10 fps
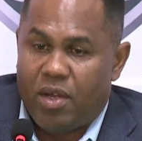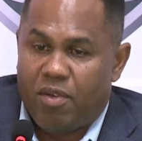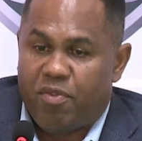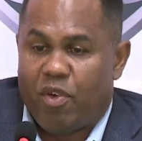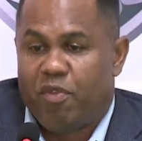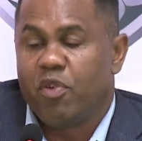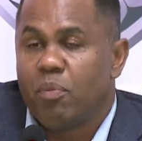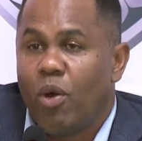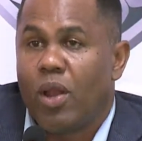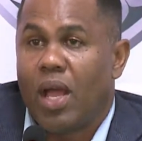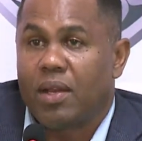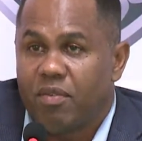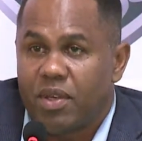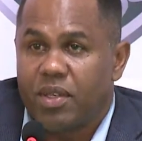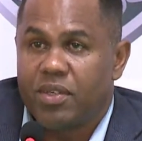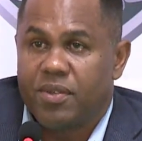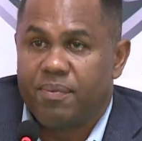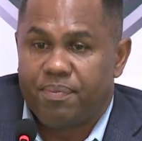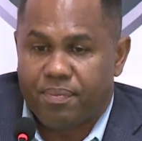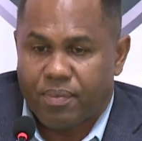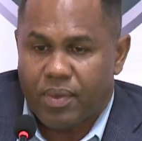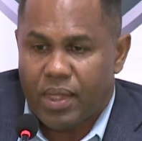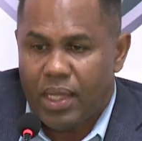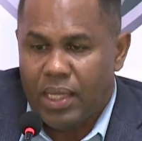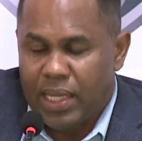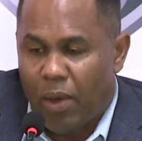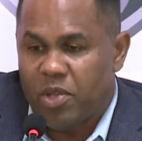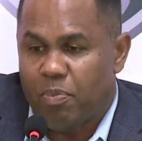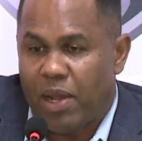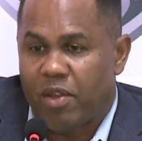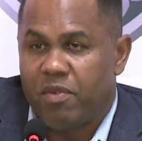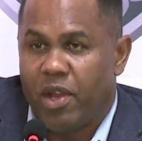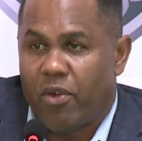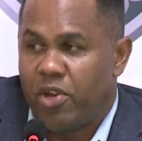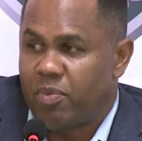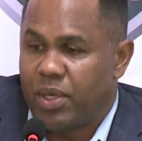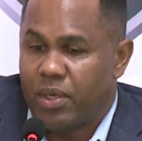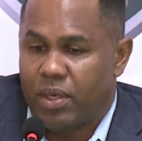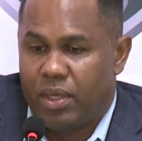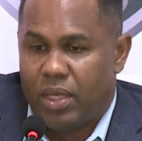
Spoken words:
for football activities. That was part of the arrangement.